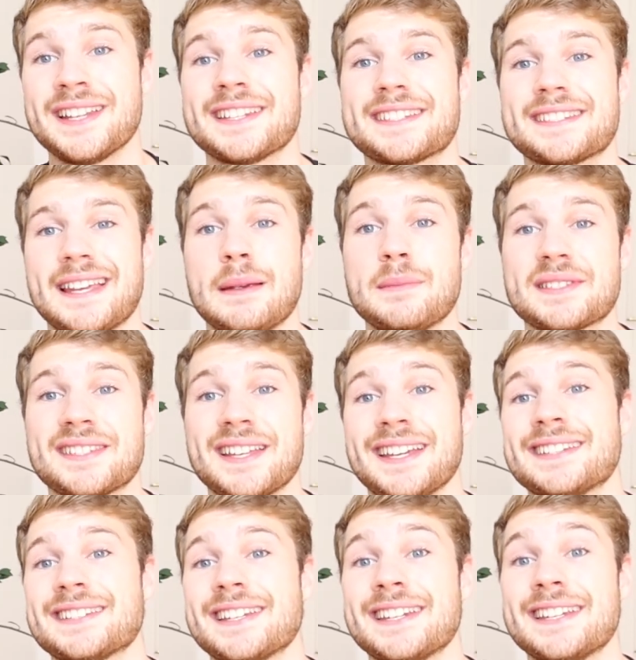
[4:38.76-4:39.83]
in the same
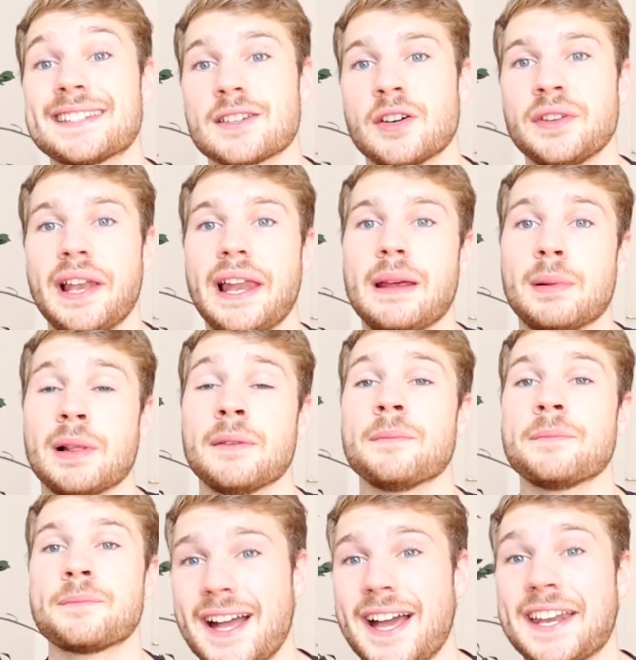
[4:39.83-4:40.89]
state it is on the label.
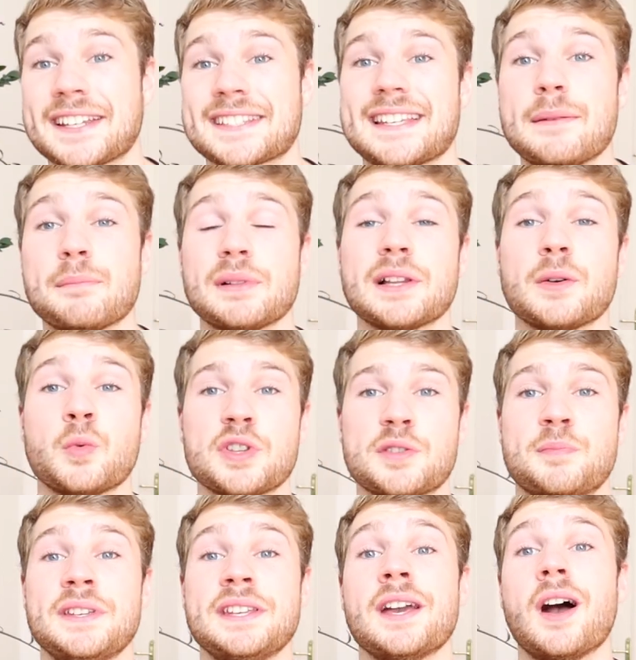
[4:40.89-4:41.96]
An example
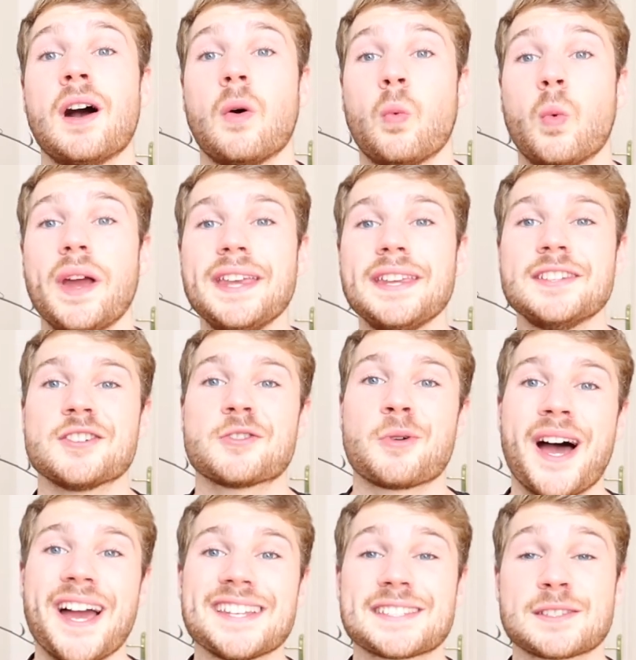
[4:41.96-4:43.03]
would be weighing your
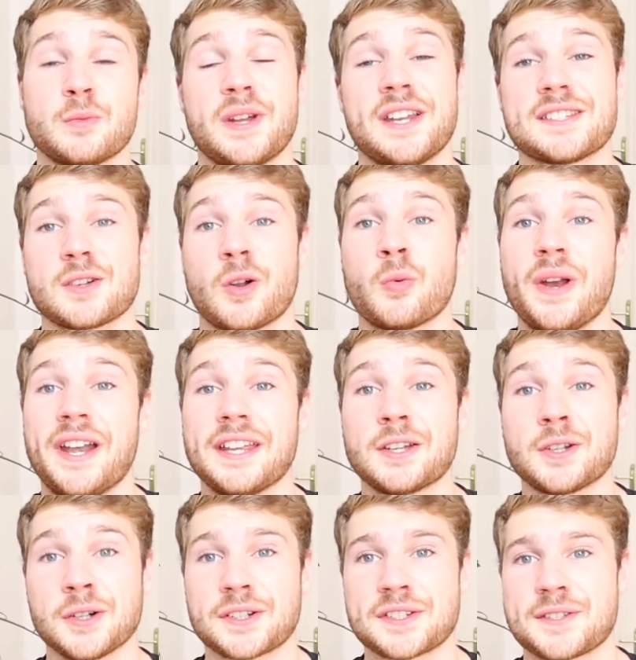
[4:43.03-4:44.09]
rice when it's already
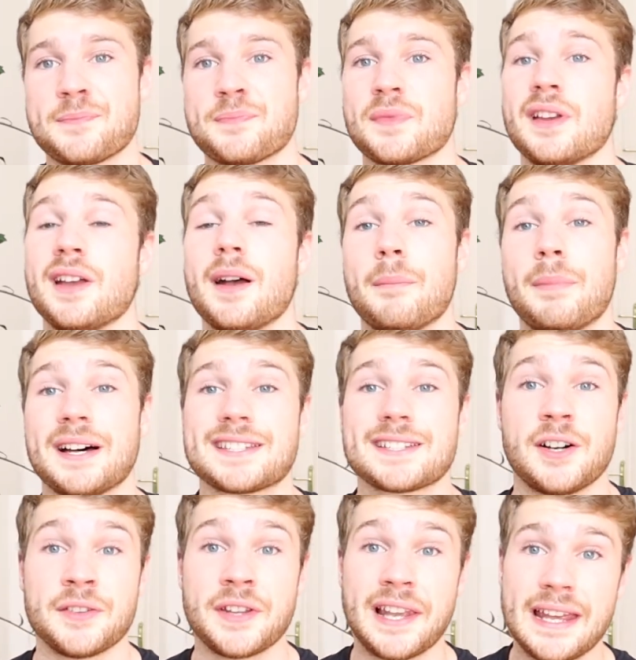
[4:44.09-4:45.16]
cooked. But
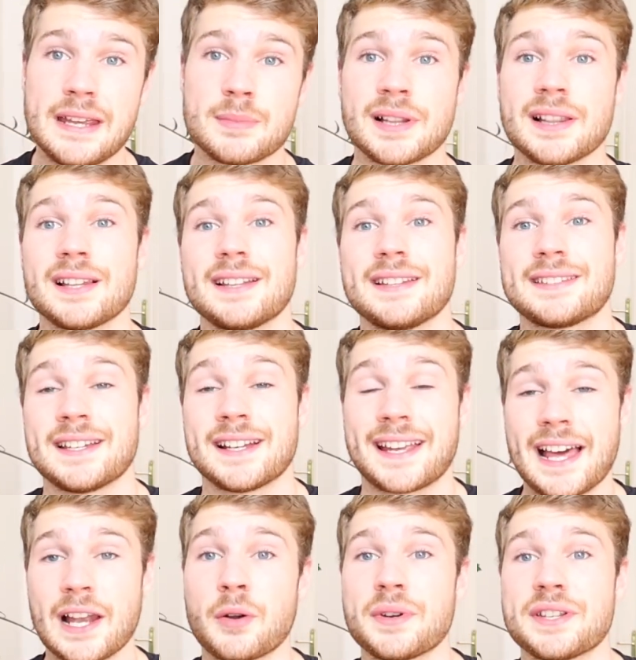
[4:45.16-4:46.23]
on the label, the
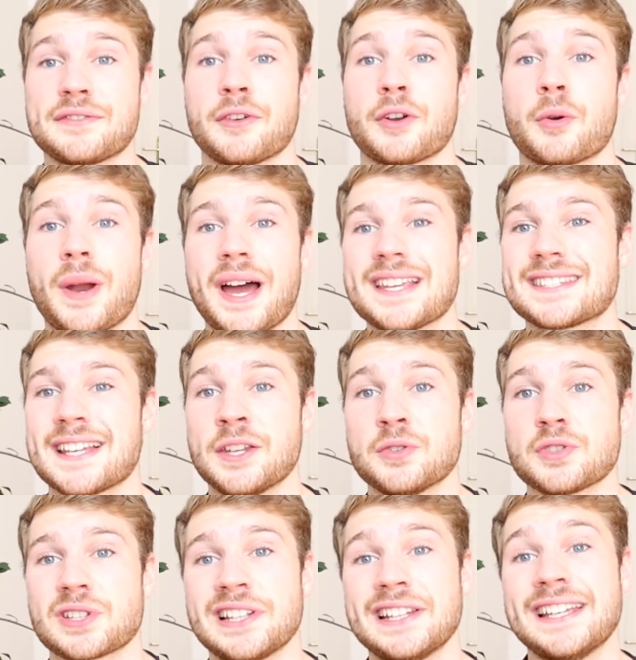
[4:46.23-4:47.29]
calories for the rice are
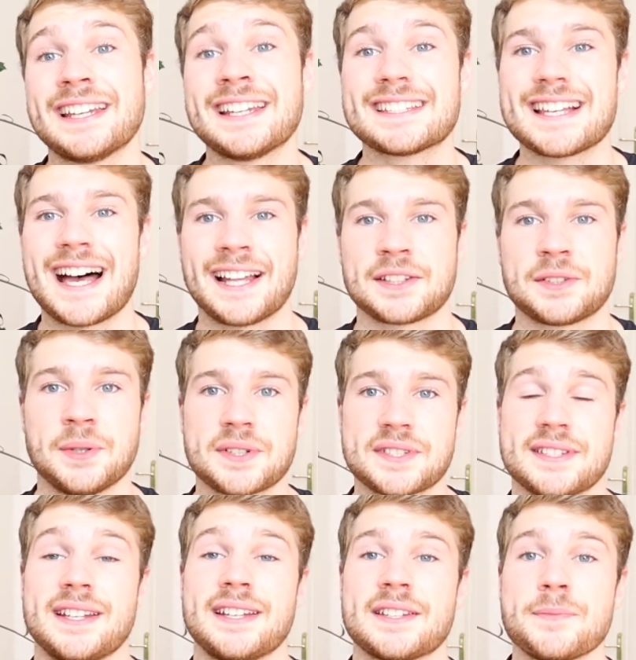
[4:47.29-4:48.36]
usually in its uncooked
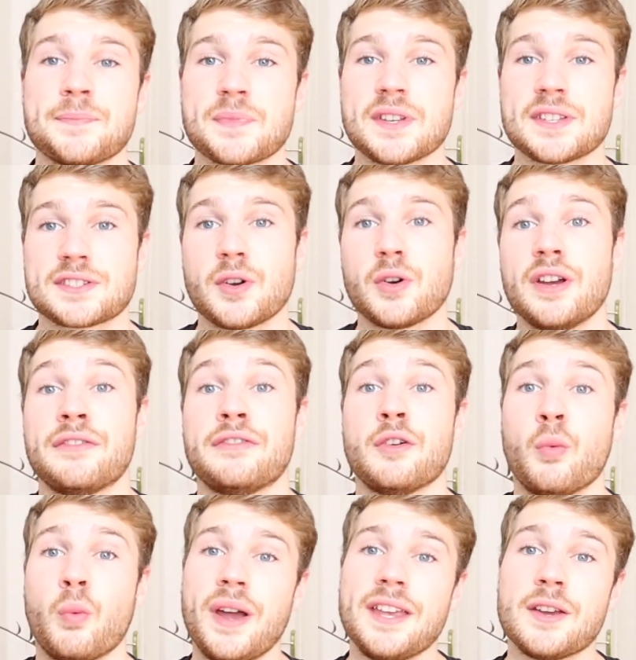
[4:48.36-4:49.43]
state. So if
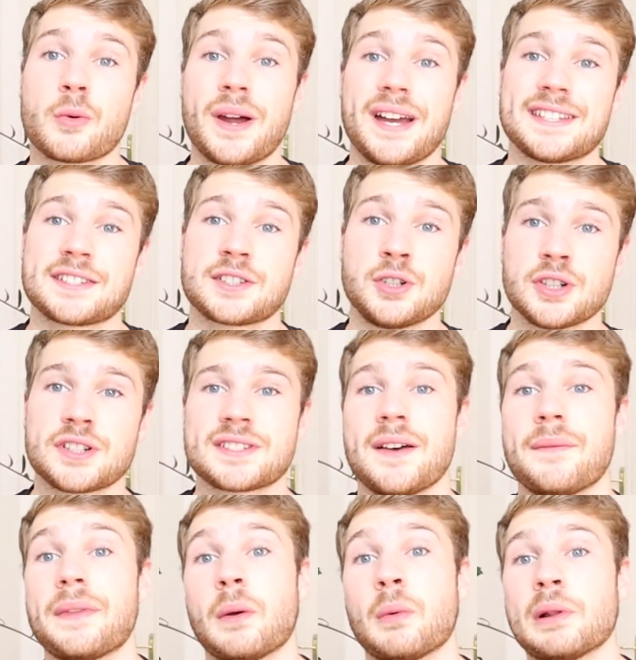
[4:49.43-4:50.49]
you weigh your rice cooked,
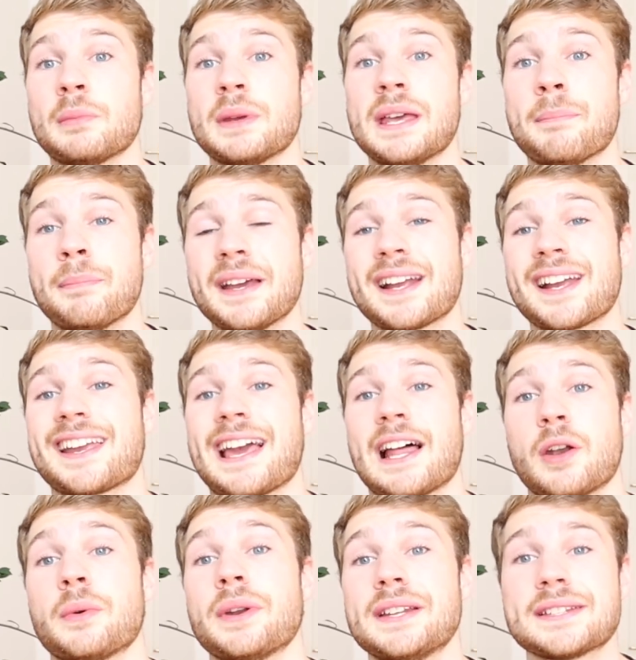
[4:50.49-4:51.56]
there will be a big
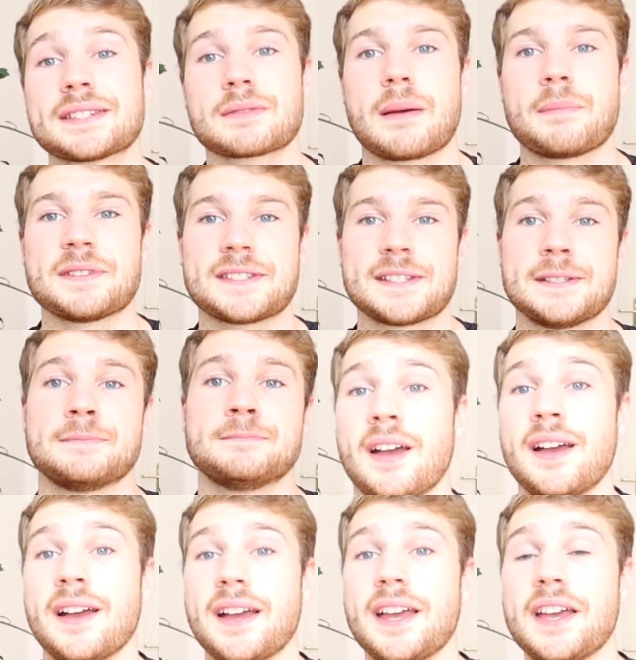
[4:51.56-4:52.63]
calorie discrepancy.
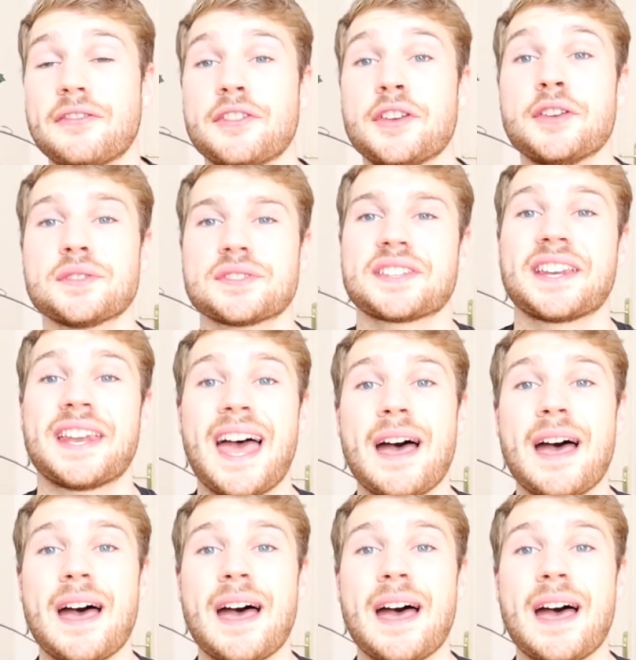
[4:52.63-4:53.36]
If you're using an